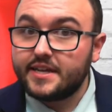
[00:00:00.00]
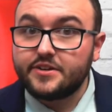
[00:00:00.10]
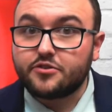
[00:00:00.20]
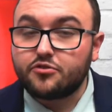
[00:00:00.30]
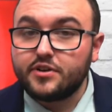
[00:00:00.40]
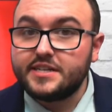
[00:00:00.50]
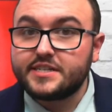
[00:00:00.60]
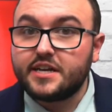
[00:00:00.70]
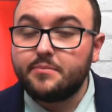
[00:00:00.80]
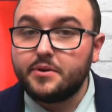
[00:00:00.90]

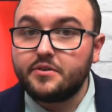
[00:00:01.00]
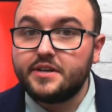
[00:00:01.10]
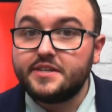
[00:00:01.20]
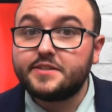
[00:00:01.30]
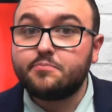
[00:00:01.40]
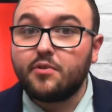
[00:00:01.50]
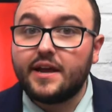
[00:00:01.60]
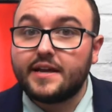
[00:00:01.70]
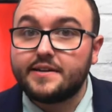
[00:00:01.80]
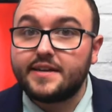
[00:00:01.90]
increased community
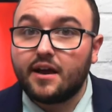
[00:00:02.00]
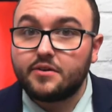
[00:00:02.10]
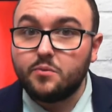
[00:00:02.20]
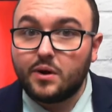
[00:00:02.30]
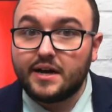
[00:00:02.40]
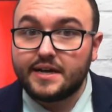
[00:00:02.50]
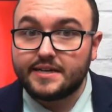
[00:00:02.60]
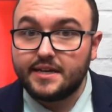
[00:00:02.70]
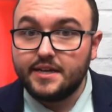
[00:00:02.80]
spread countywide.